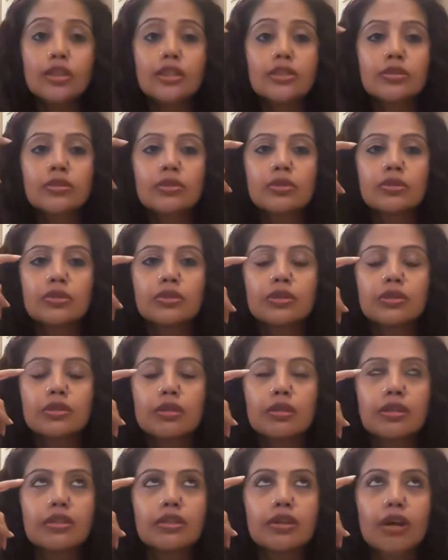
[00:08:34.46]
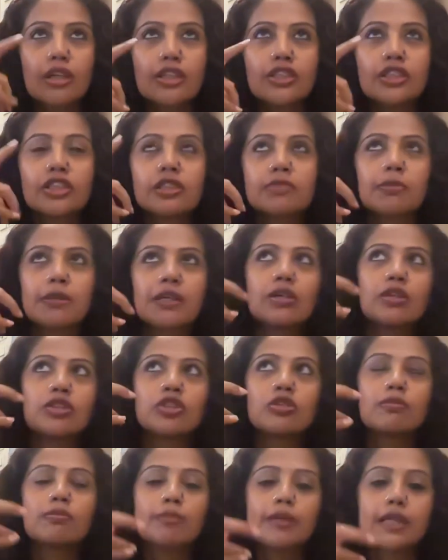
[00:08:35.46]
Also, not just because
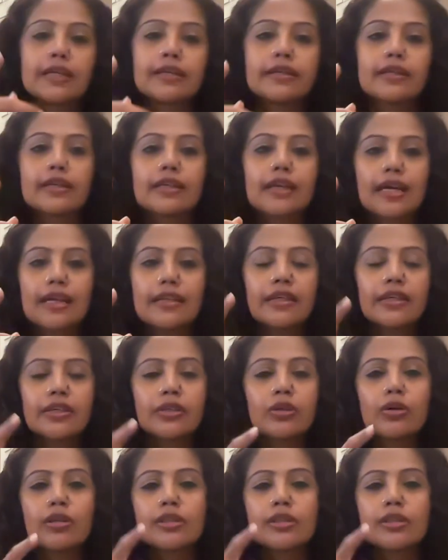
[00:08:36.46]
you built it, I think you